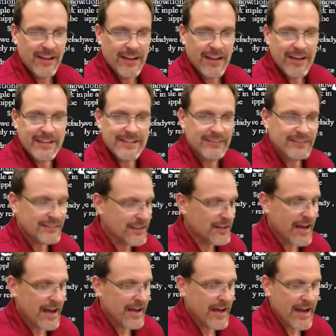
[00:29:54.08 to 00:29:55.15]
It's
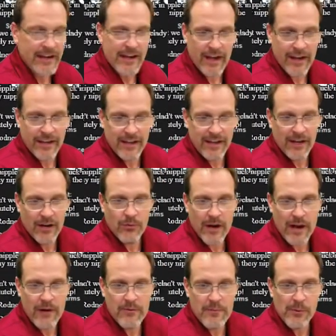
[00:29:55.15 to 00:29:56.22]
literally, I, you know,
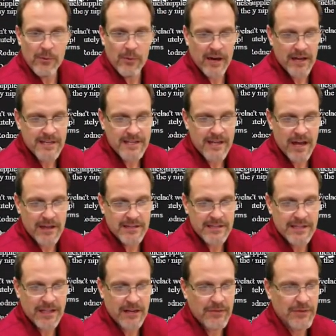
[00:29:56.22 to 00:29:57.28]
when I remember when I saw this
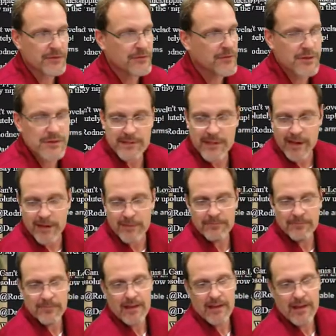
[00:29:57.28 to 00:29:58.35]
thing for the first time
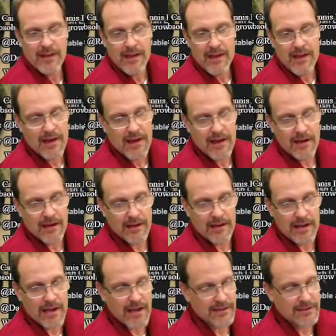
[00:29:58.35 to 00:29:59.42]
uh,
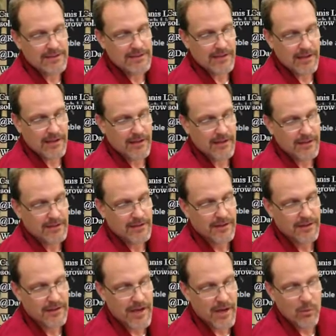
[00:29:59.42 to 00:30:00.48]
at uh,
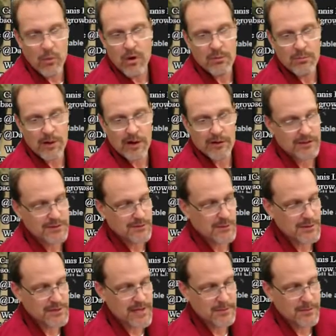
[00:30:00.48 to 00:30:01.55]
at Walmart, it's the
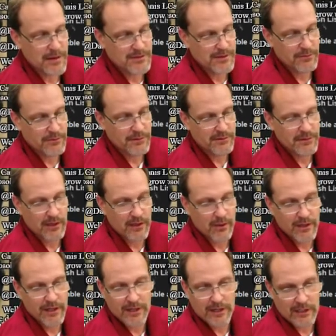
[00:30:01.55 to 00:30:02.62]
first time I was ever, you know,
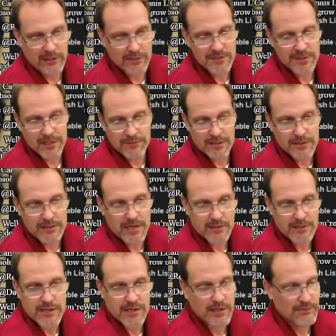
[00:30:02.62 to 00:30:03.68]
get close enough to
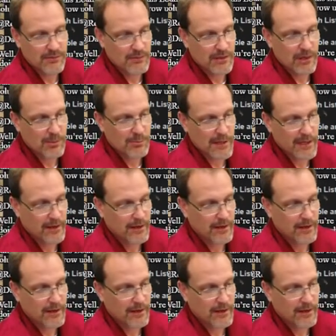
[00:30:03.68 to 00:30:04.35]
touch it and you know pick it